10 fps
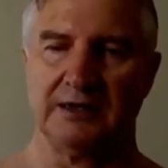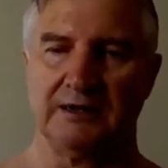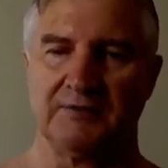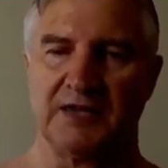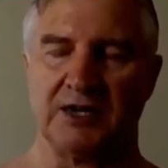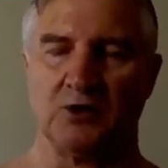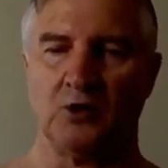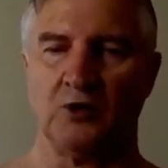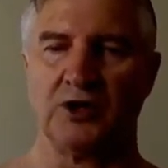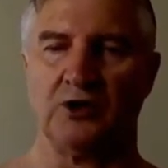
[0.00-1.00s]
that
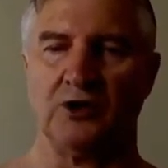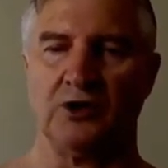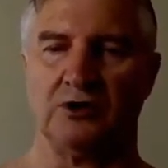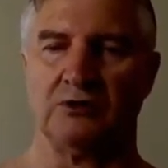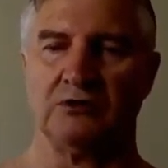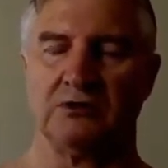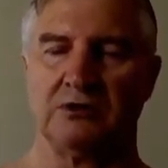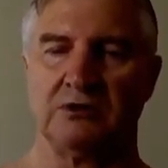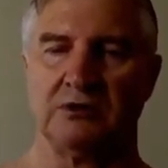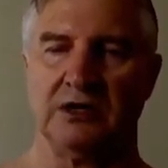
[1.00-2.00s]
all the oil
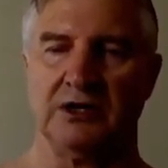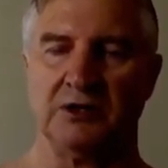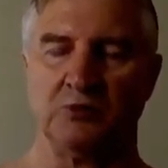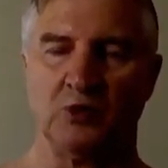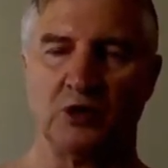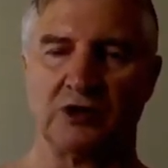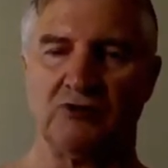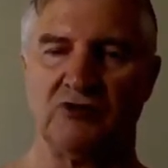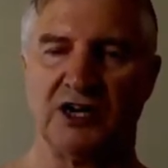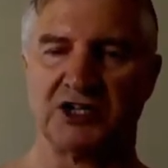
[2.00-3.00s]
and the water
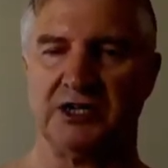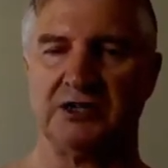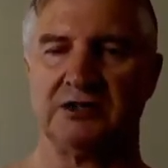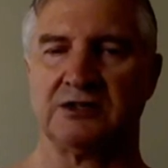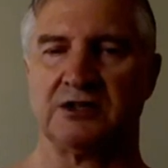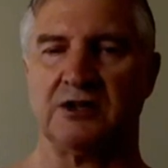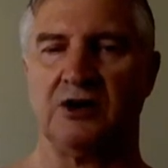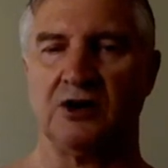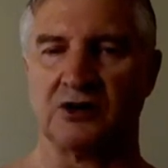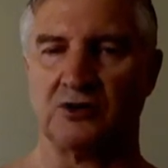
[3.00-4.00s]
rush in to the
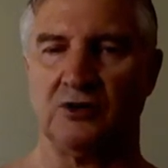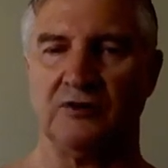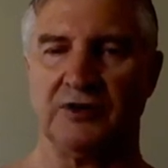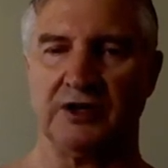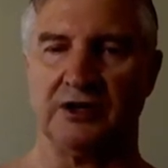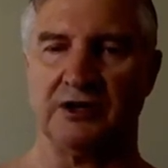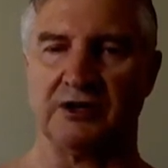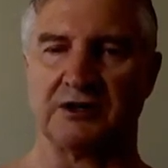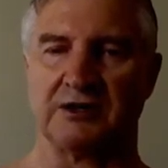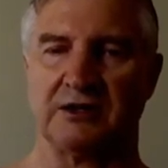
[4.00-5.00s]
hot core of the
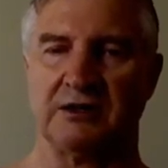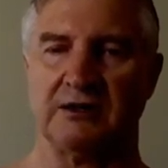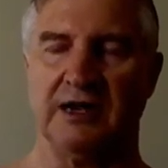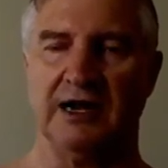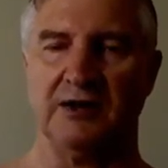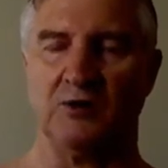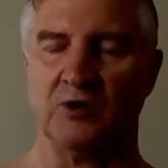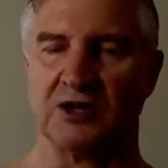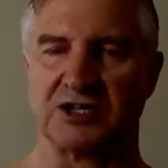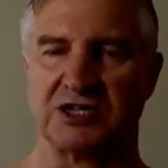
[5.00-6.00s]
earth, and all
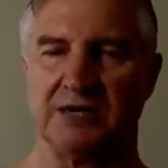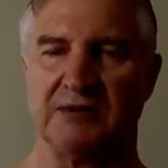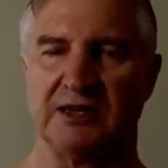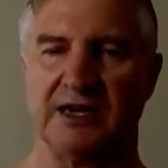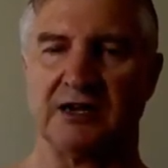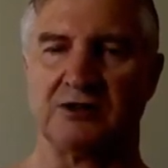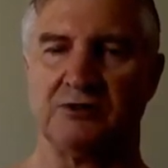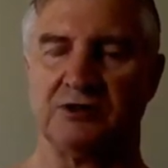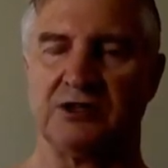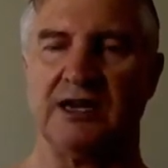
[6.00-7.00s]
the steam that there
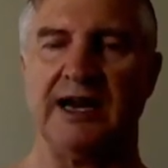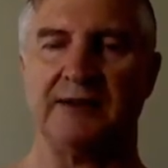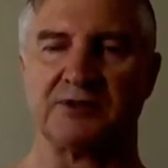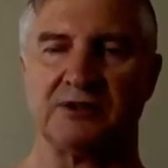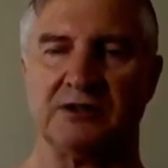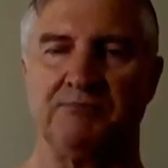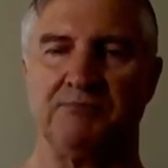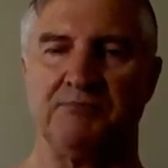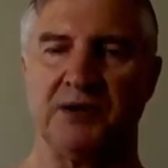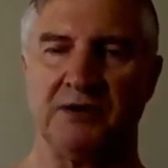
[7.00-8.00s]
could absolutely
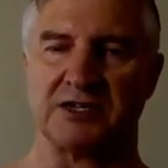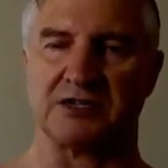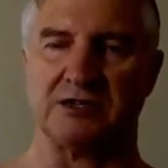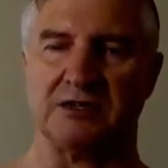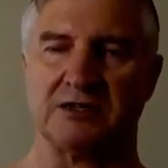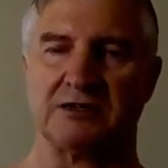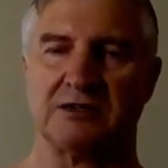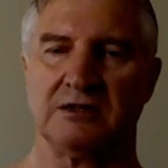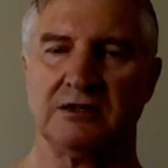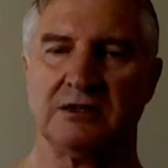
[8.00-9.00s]
blow this earth
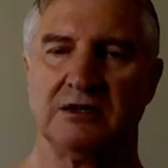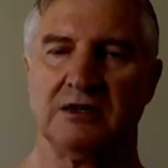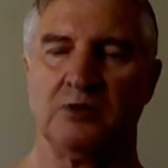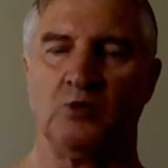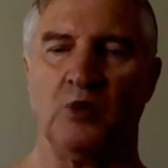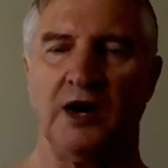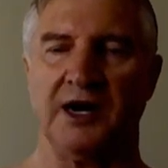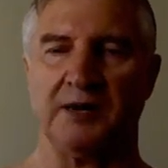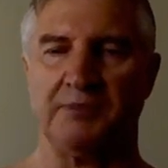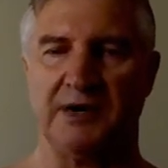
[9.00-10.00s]
wide
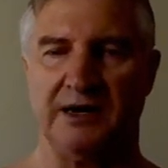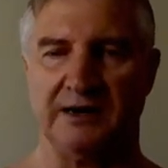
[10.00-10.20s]
apart.